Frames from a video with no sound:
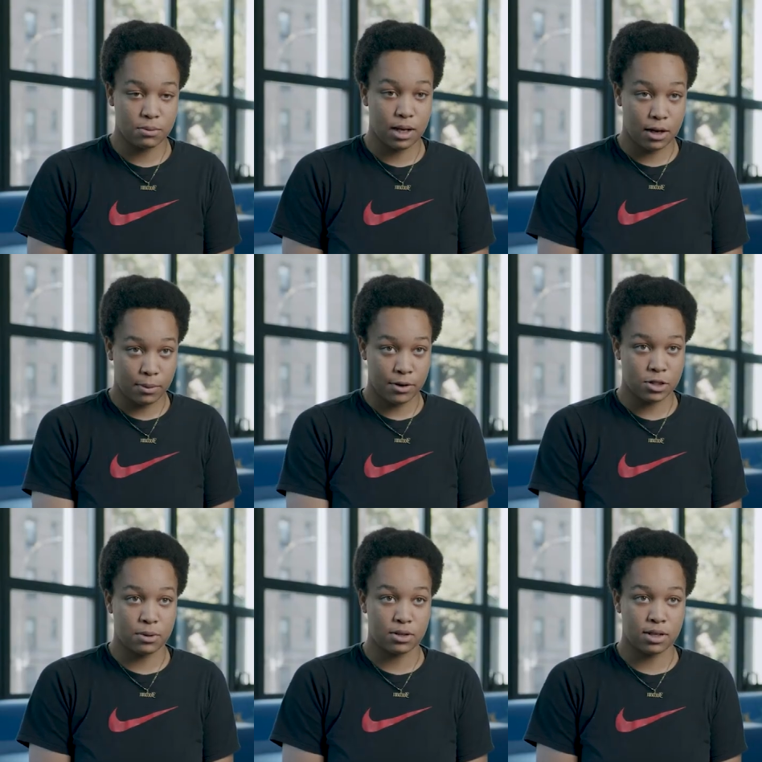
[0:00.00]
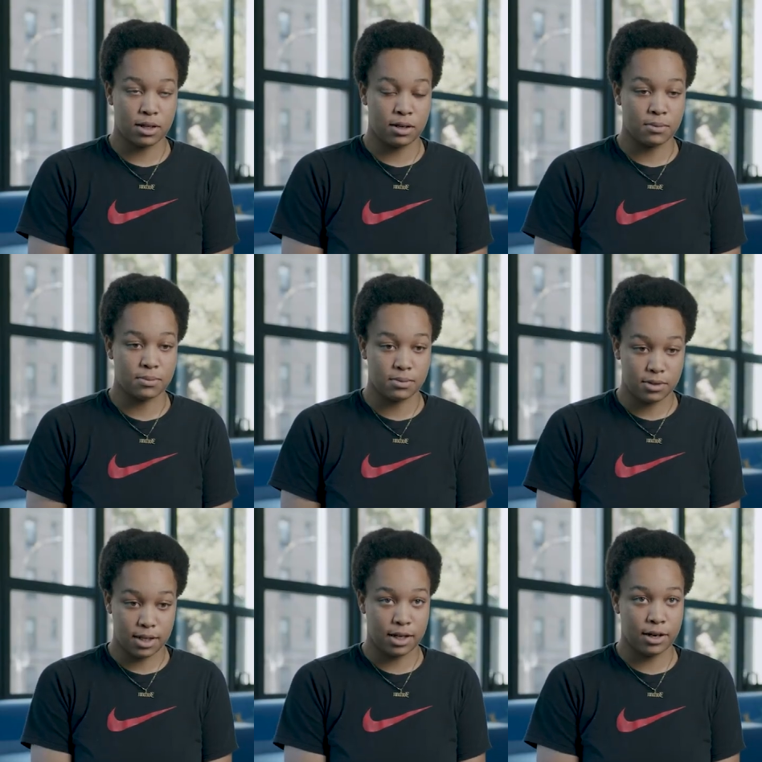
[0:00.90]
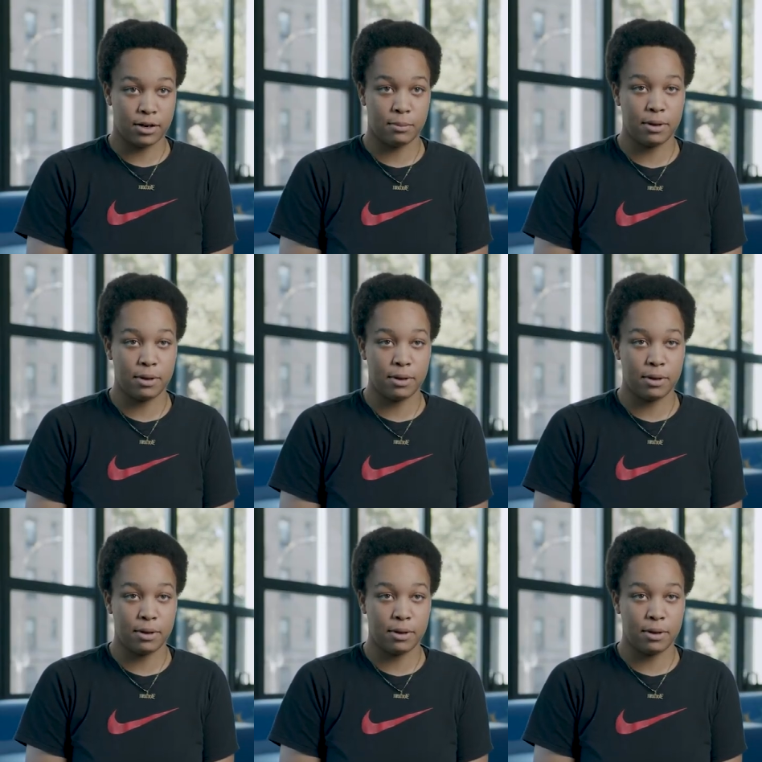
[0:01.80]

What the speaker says: How parents are supposed to take care of their